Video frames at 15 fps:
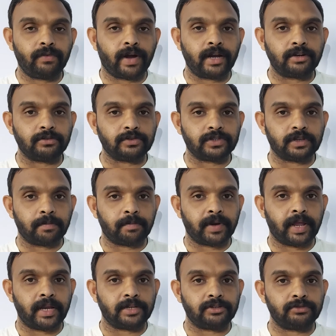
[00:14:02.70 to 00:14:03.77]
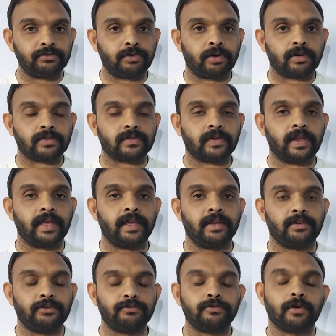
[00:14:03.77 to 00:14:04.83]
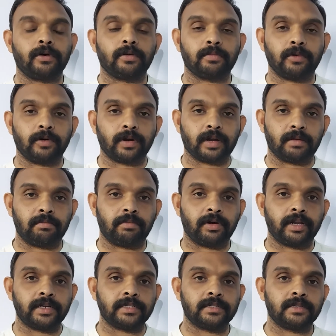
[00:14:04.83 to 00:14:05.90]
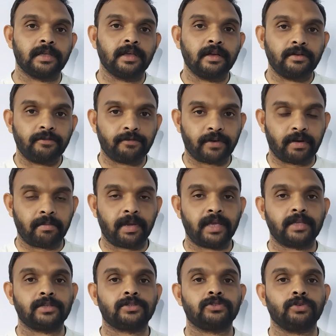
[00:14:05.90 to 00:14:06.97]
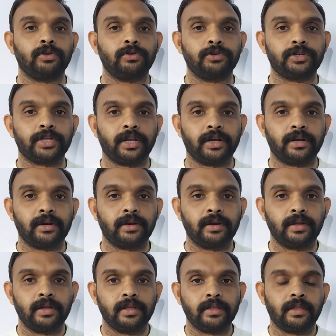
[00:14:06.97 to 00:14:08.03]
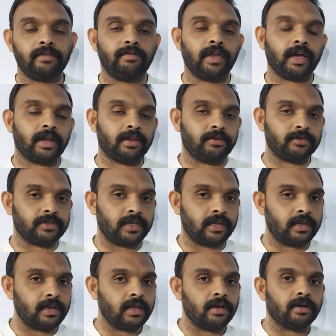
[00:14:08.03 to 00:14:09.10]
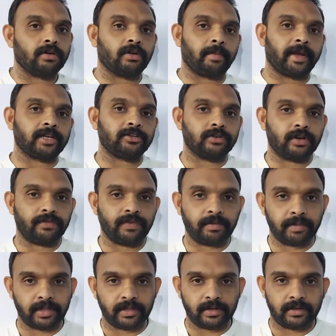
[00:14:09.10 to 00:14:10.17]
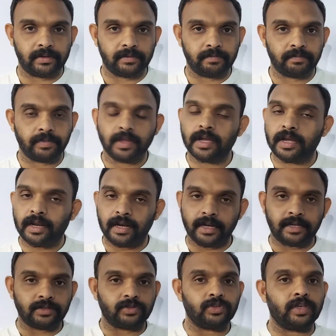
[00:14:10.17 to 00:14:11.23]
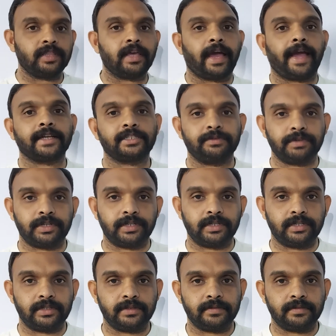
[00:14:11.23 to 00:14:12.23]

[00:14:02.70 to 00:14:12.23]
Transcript: want to separate two or more components from a solution, then we are using chromatography method. Let us see the activity.